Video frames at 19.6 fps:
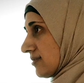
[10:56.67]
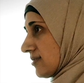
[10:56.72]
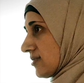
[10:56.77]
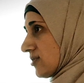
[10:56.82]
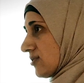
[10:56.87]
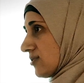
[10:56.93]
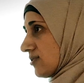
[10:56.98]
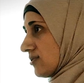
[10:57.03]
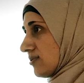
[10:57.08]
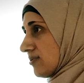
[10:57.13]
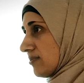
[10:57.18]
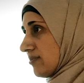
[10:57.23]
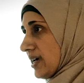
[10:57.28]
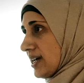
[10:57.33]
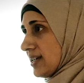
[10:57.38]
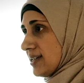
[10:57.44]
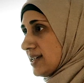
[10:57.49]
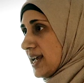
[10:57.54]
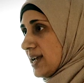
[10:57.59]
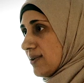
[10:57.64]
So
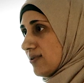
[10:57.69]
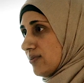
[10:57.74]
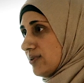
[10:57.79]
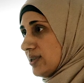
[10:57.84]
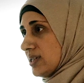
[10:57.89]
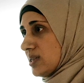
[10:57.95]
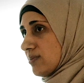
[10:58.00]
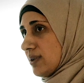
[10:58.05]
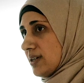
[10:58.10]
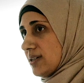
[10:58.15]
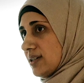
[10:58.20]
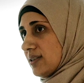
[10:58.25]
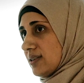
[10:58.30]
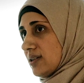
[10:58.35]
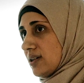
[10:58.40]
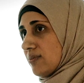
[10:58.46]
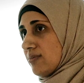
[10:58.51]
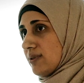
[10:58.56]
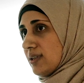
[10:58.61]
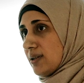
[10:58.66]
my day will be spent at
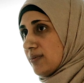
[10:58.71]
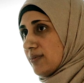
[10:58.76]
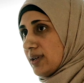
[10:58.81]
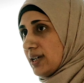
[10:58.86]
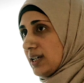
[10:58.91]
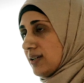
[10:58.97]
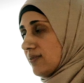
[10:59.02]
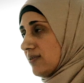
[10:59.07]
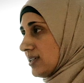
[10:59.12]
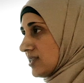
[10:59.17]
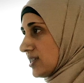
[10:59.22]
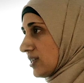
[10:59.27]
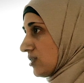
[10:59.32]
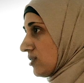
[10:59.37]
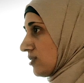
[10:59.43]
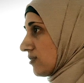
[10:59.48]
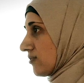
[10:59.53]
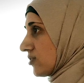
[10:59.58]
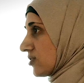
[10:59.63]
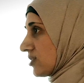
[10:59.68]
Tarbiyah and my evenings at
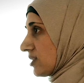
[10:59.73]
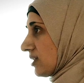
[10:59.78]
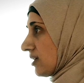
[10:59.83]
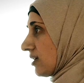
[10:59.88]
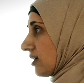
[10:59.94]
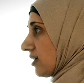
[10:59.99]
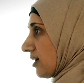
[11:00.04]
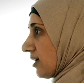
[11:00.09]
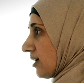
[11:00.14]
the university.